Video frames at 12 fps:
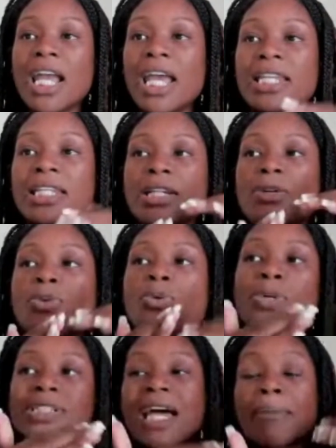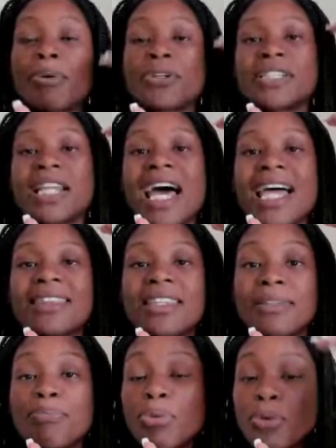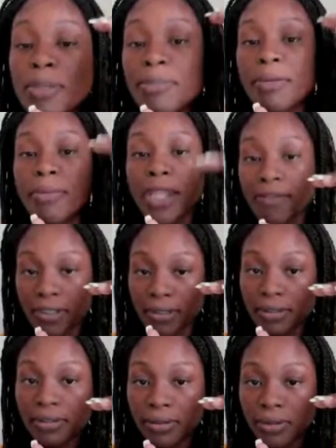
and who is that person at the premium level.